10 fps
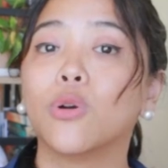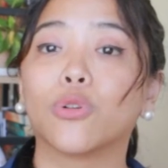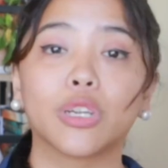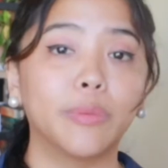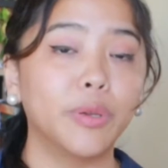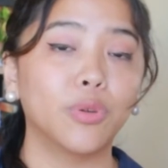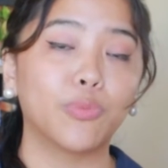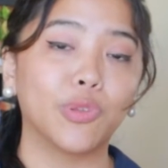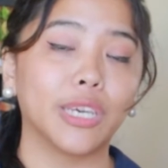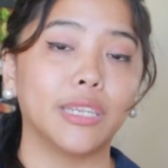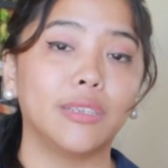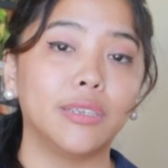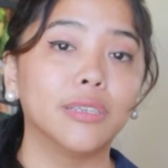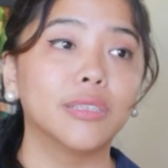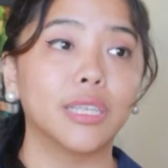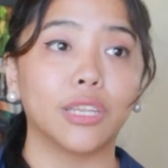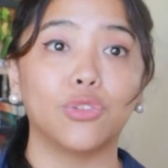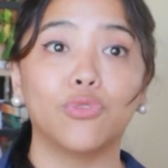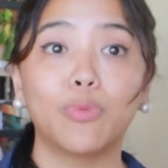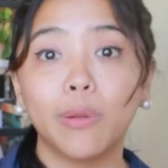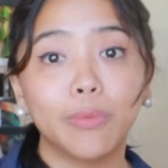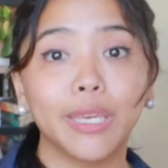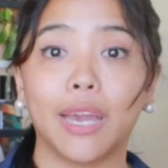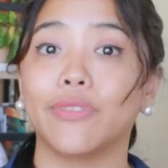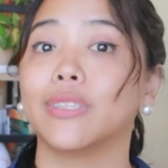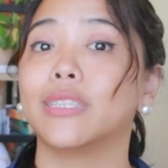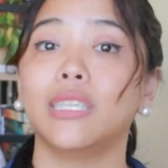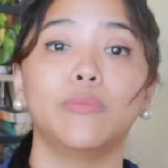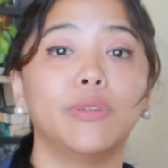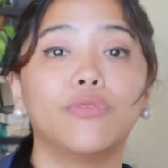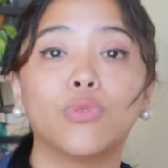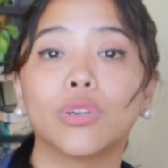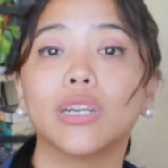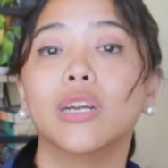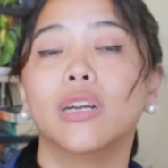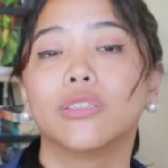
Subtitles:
or coming up with ideas that you've probably haven't seen before.